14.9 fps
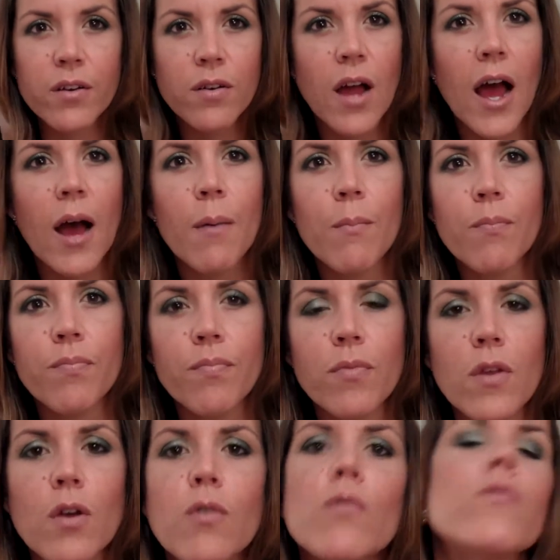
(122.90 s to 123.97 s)
and
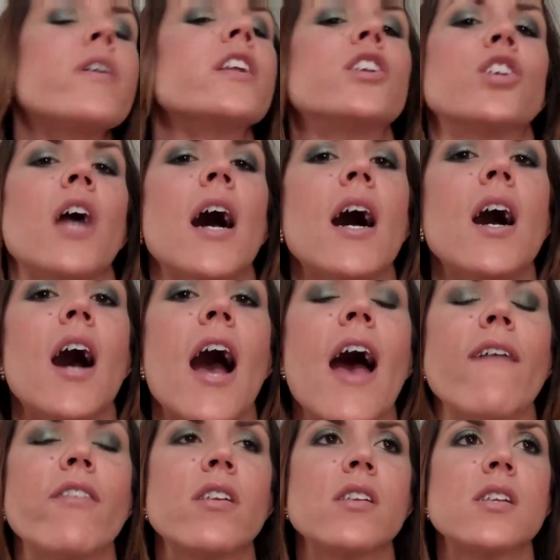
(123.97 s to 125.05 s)
um, richer. I
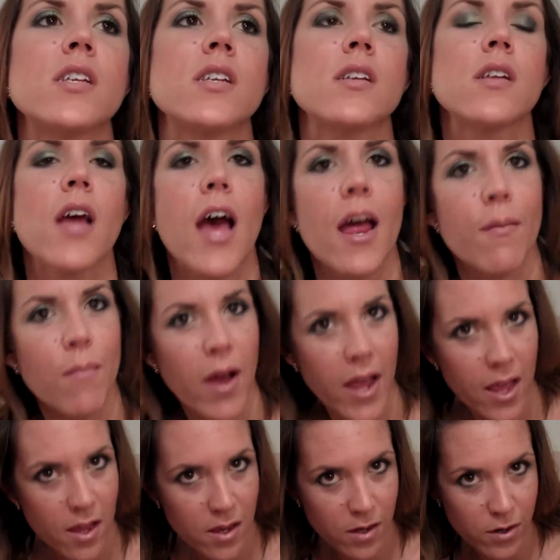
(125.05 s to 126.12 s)
haven't had
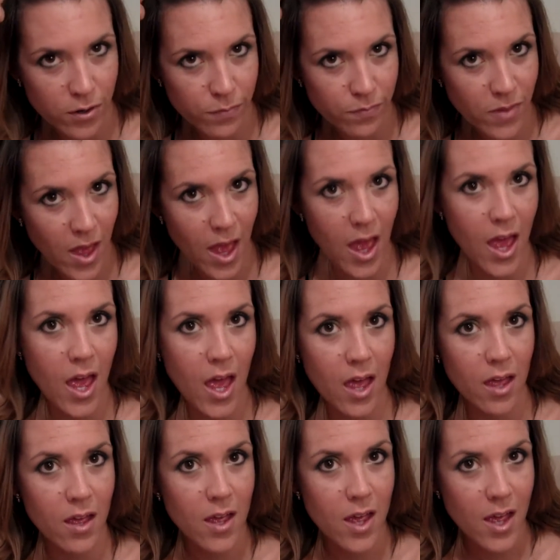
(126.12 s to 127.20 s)
my, you know,
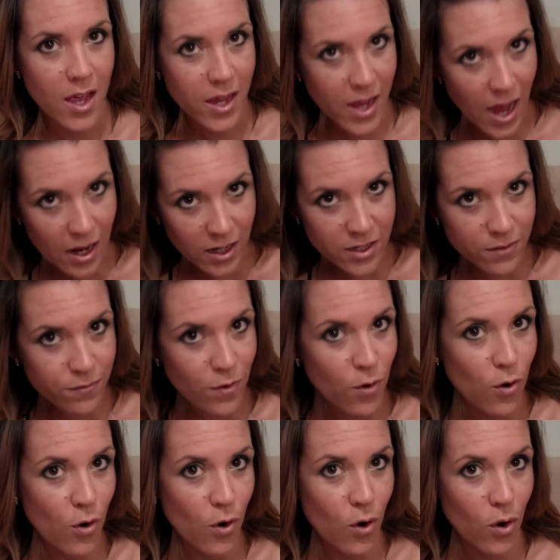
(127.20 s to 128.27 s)
hair coloured
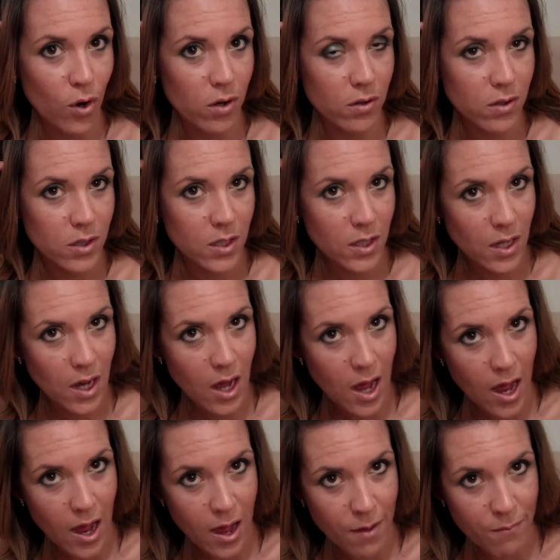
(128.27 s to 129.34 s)
for
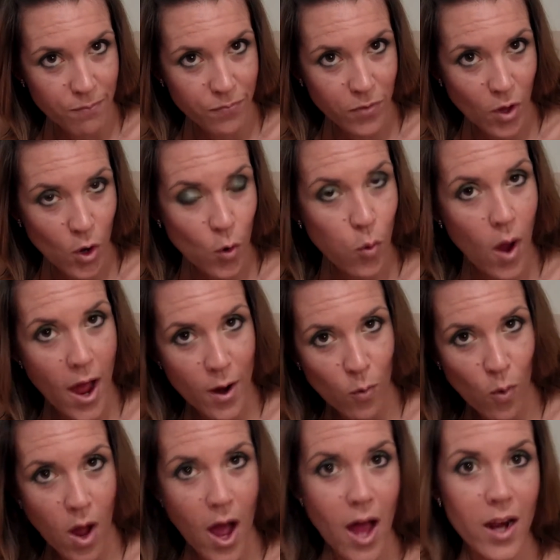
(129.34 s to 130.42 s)
Um, quite a
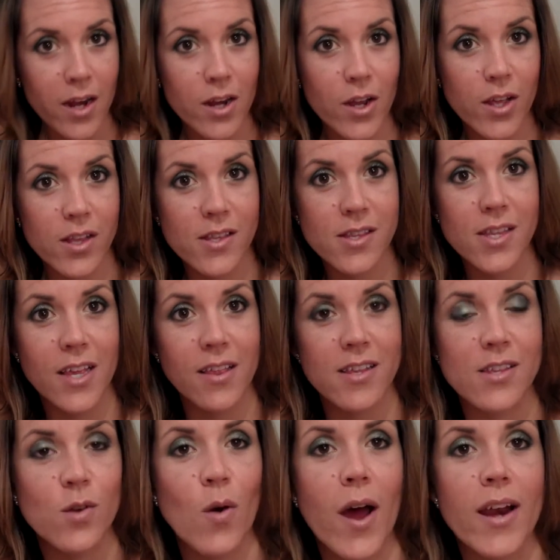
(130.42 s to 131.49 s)
while, and you can see
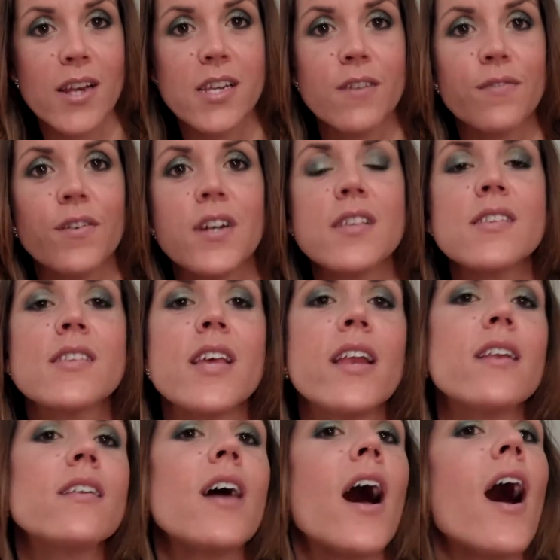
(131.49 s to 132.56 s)
there's quite a difference,
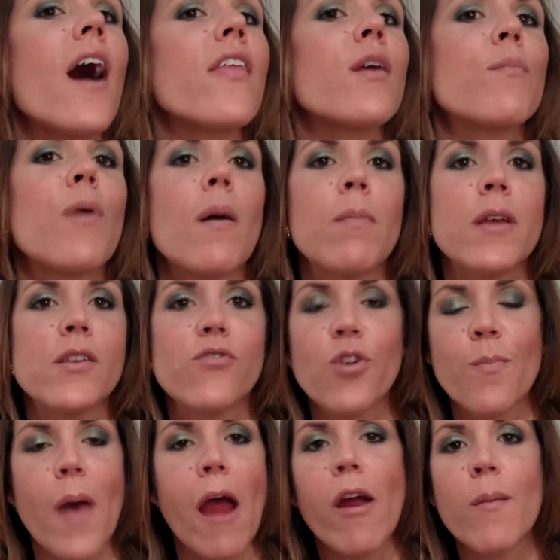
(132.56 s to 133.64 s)
and uh, I think probably
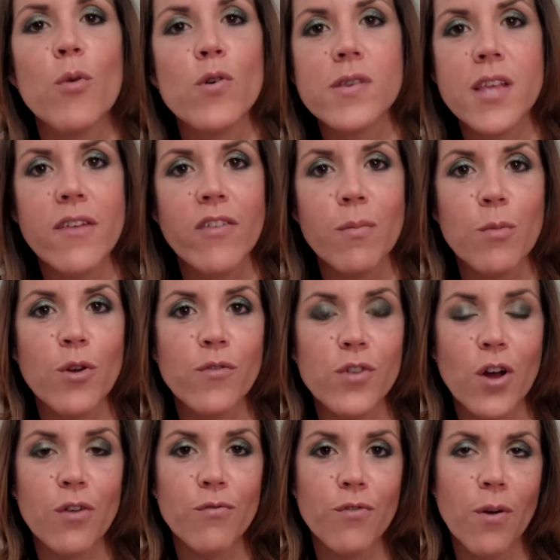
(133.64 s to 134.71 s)
Drew Barrymore's even moved
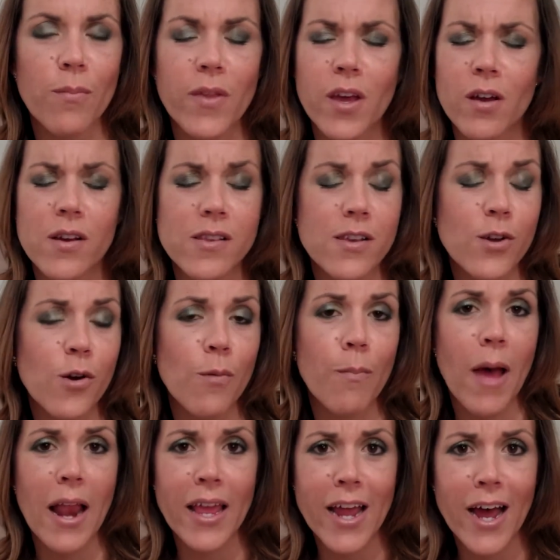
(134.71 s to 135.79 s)
on from the, is it called
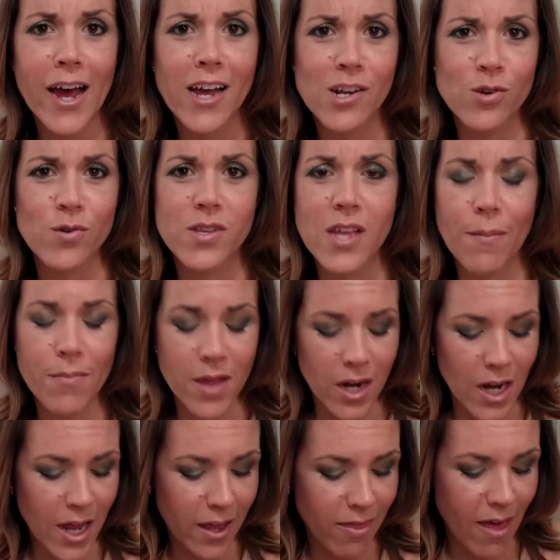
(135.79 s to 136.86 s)
balayage or something
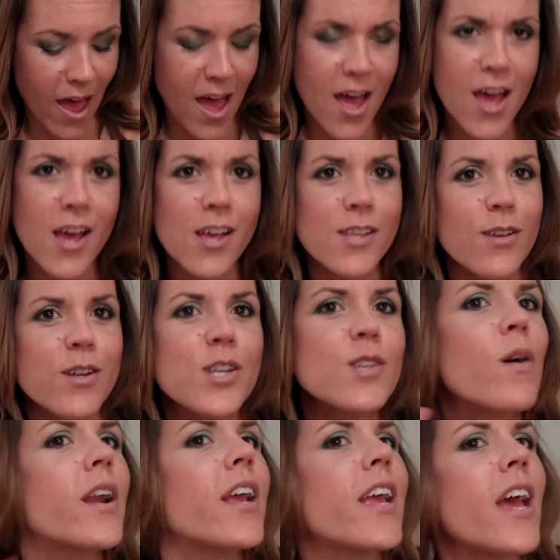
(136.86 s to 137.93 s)
like that. So I
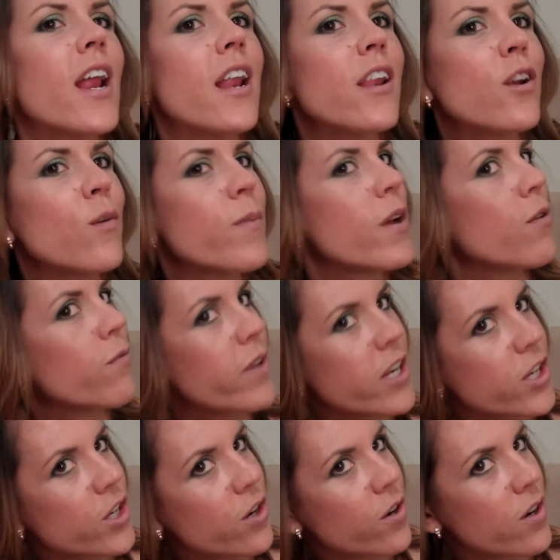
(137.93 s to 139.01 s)
just want to get a little bit
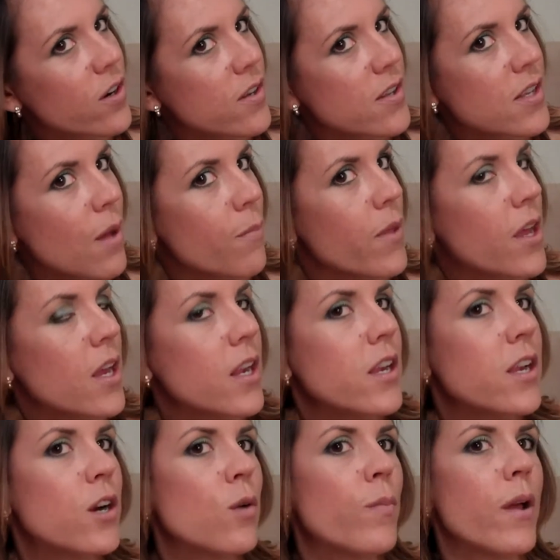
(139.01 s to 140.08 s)
richer and something a
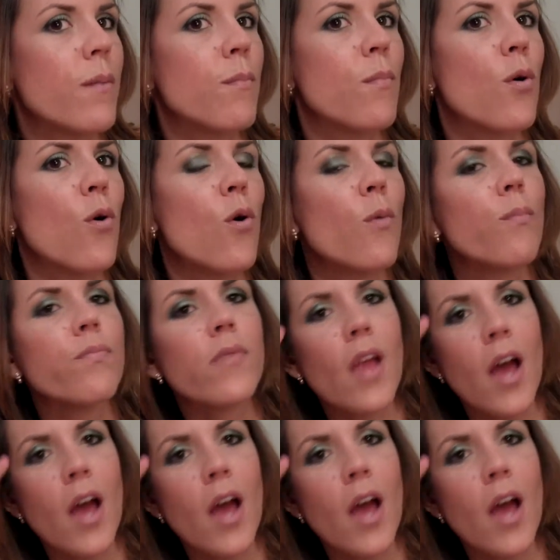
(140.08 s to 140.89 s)
little bit more